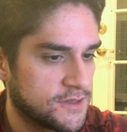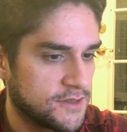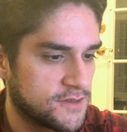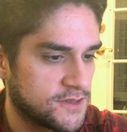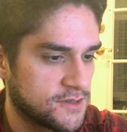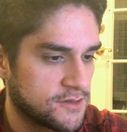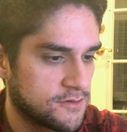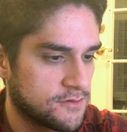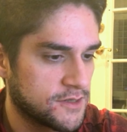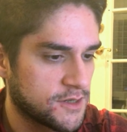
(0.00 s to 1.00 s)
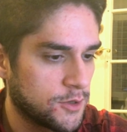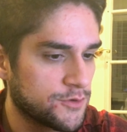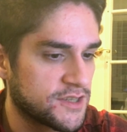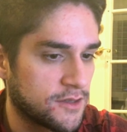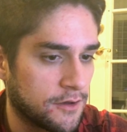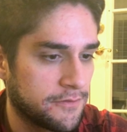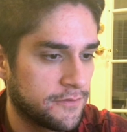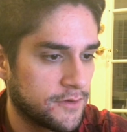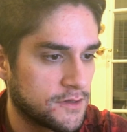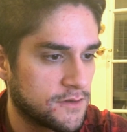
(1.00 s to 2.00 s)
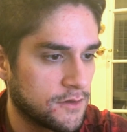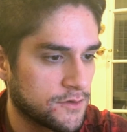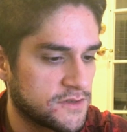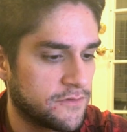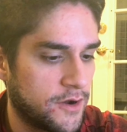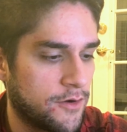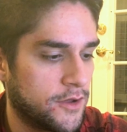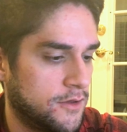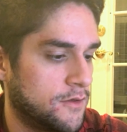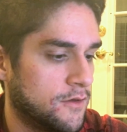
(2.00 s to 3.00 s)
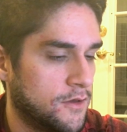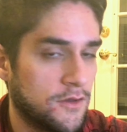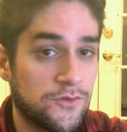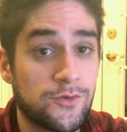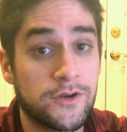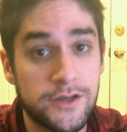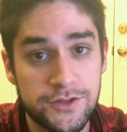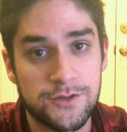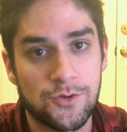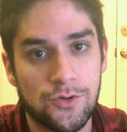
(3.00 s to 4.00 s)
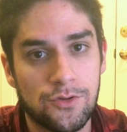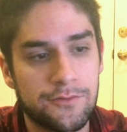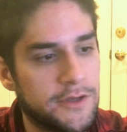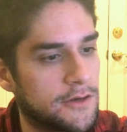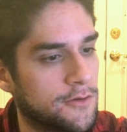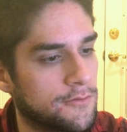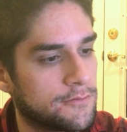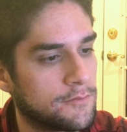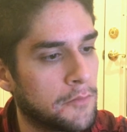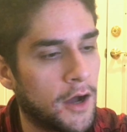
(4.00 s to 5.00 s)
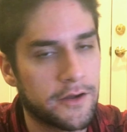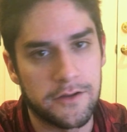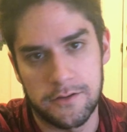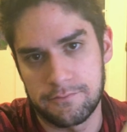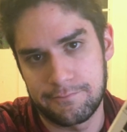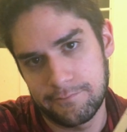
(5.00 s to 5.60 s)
It's close enough. It looks very traditional. You know, manga